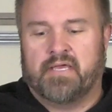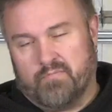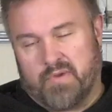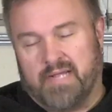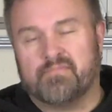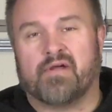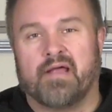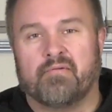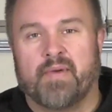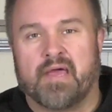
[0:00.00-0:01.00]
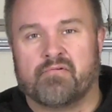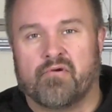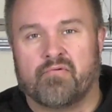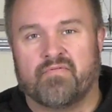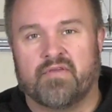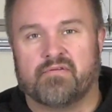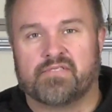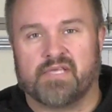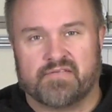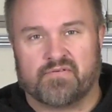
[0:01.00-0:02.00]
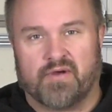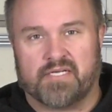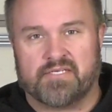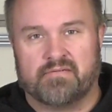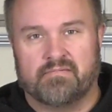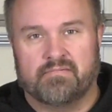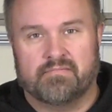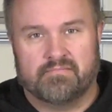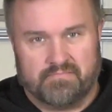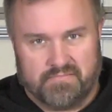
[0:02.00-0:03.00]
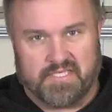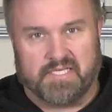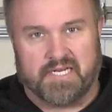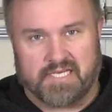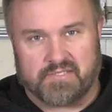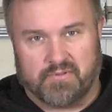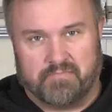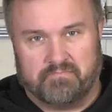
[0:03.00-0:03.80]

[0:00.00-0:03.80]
My name's Ryan with Backroad Reviews. Thanks for watching. See you in the next one.